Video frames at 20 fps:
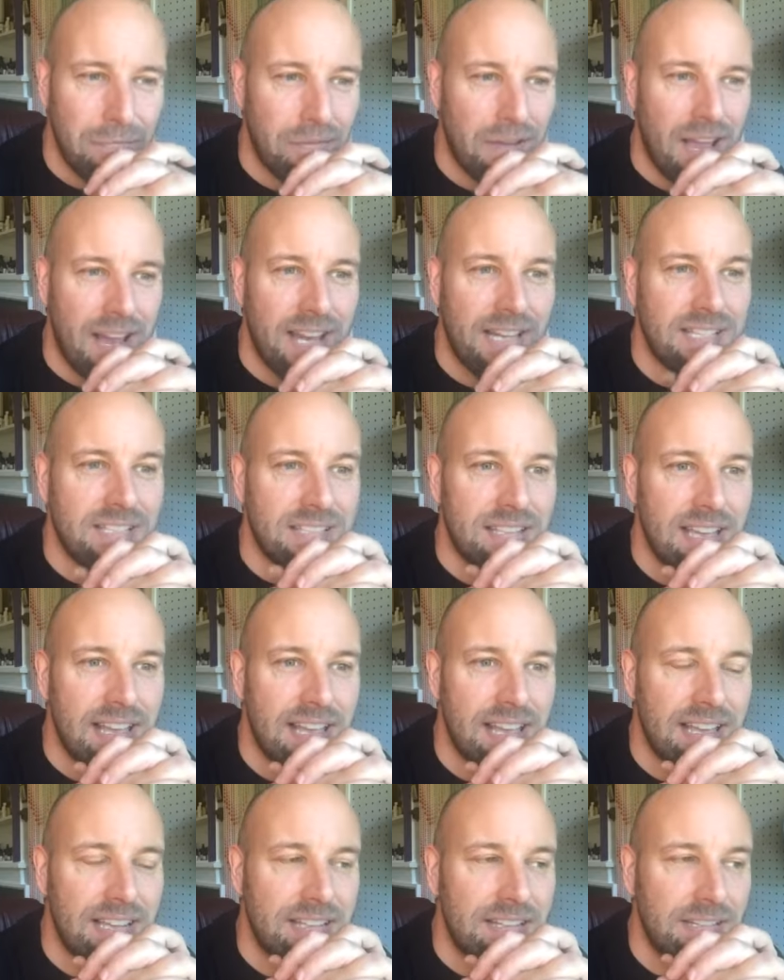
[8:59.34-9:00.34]
I
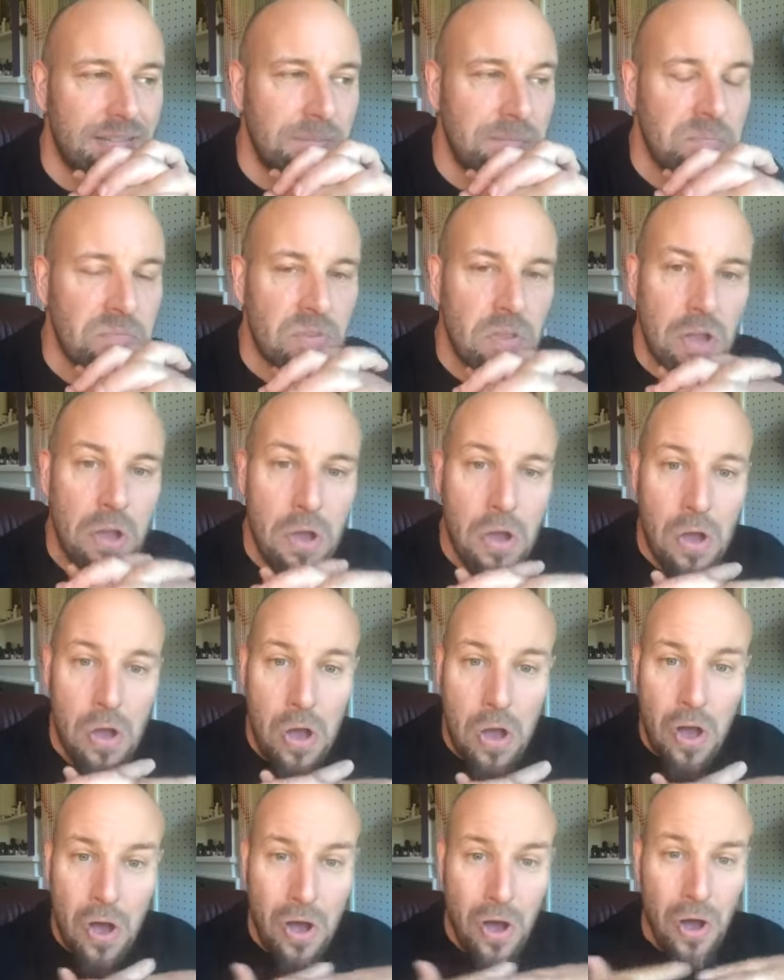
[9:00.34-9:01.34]
said,
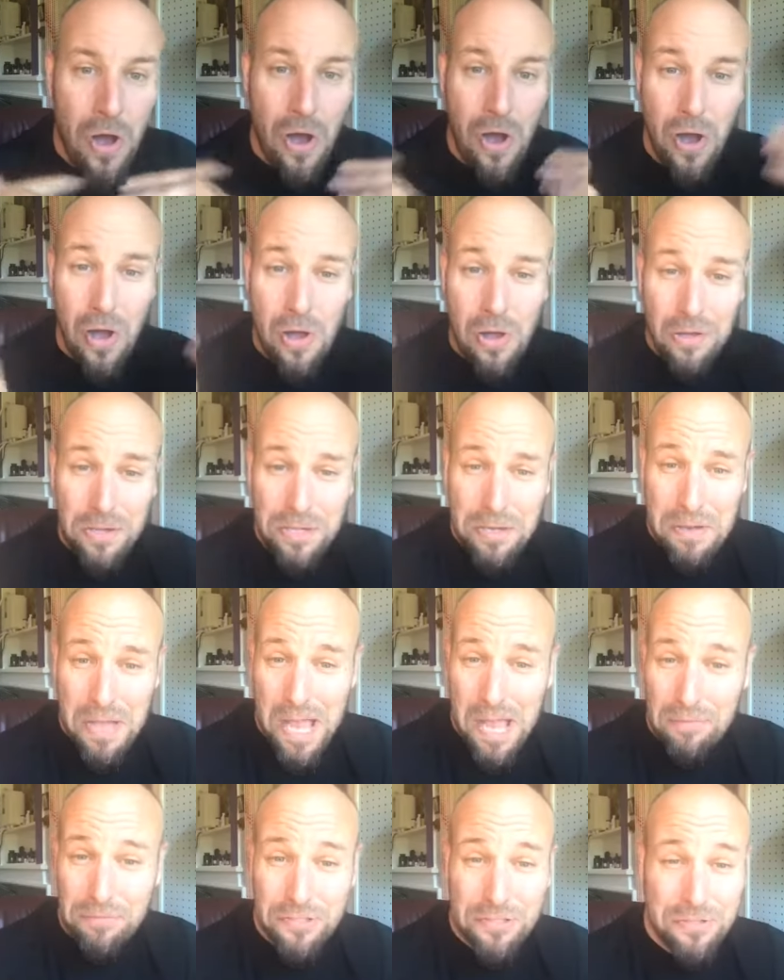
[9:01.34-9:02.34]
all you
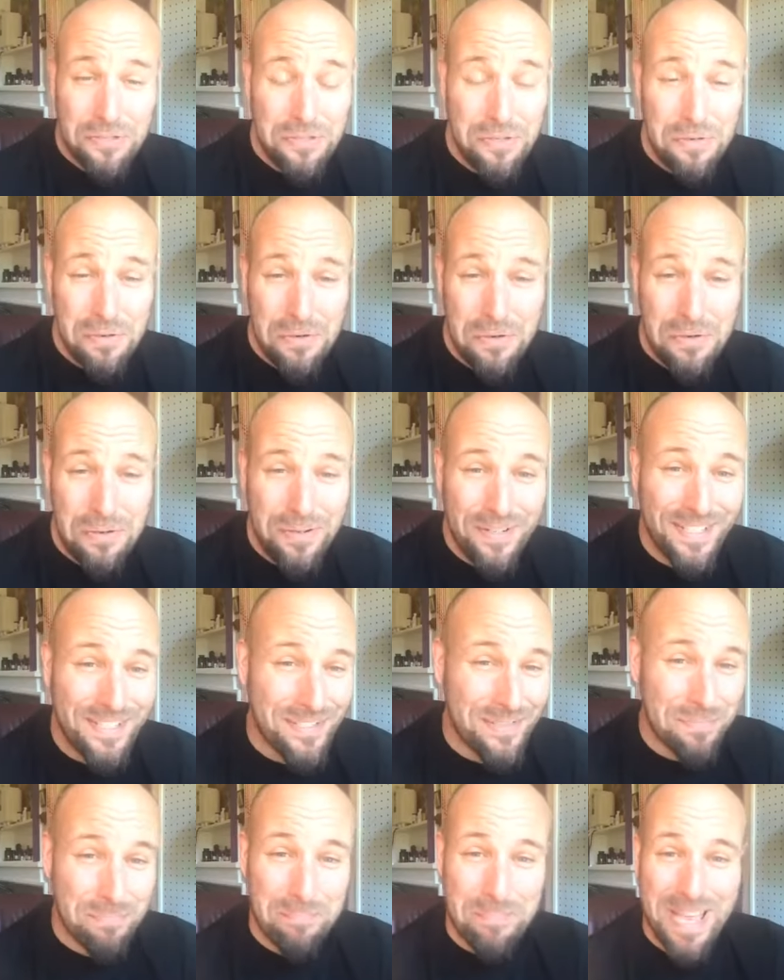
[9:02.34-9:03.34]
have to do
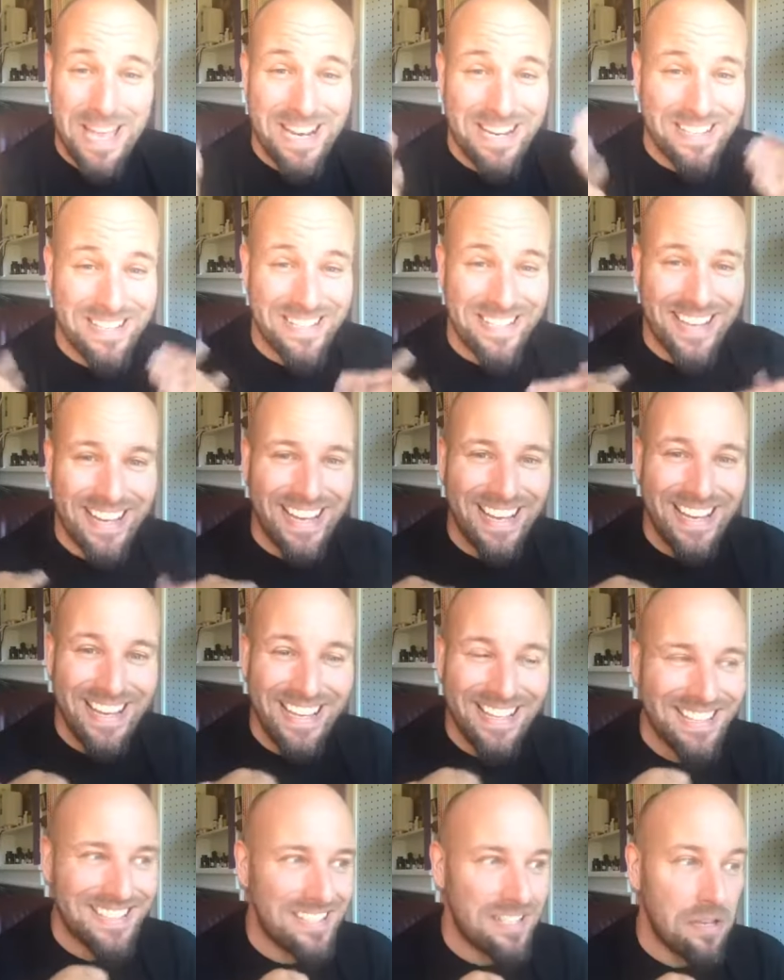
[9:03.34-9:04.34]
is
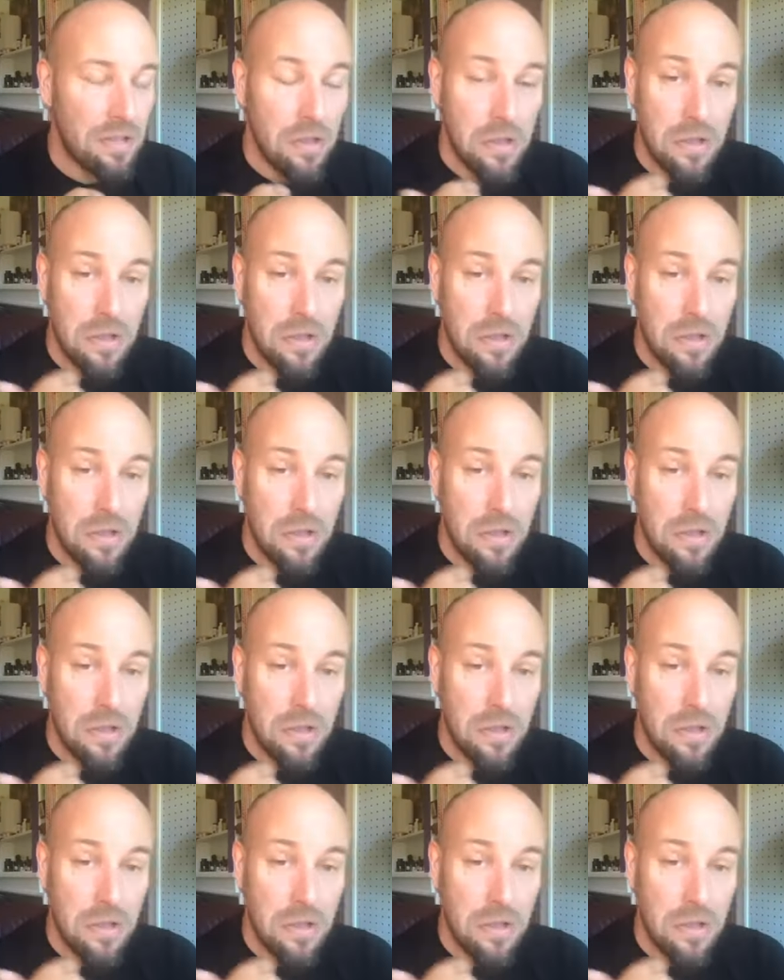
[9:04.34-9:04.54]
meditate,